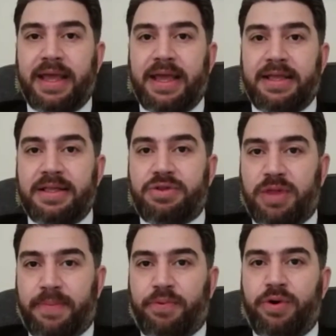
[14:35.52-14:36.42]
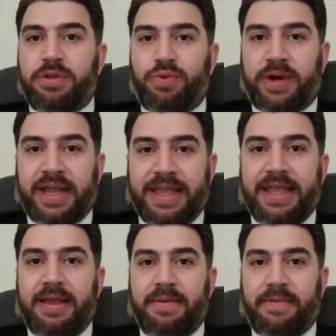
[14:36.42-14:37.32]
And to the point where
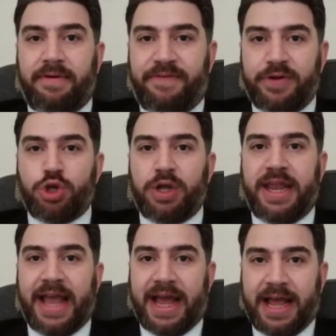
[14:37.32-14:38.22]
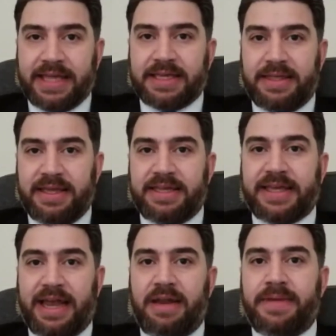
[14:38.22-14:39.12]
he officially asked
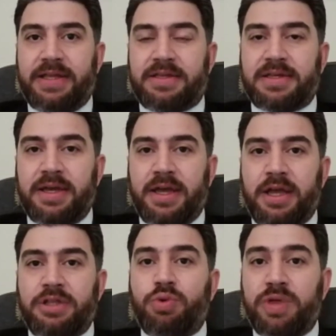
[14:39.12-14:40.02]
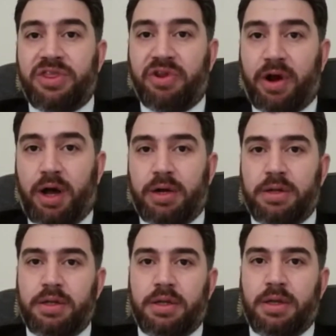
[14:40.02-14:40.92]
these elements to withdraw.
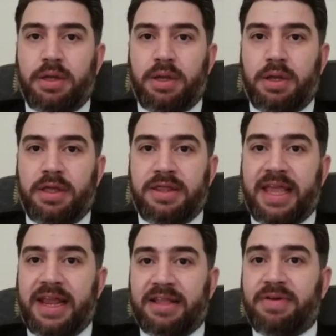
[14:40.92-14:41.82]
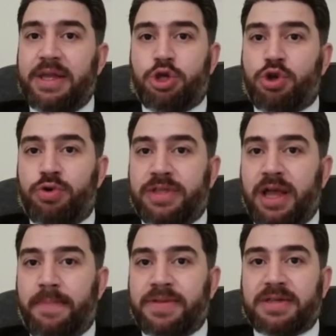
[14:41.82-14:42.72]
They literally showed
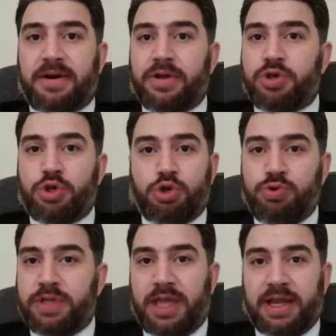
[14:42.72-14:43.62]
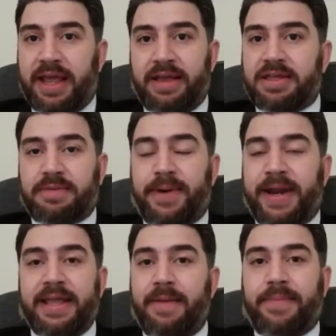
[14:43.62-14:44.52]
up, start shooting, like
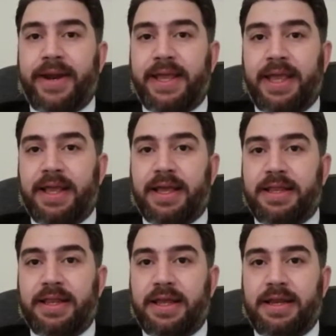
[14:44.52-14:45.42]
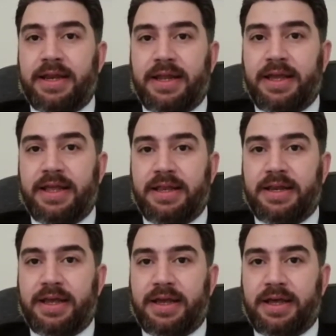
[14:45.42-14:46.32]
spraying and praying
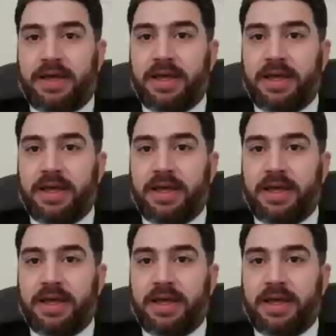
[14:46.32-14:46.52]
in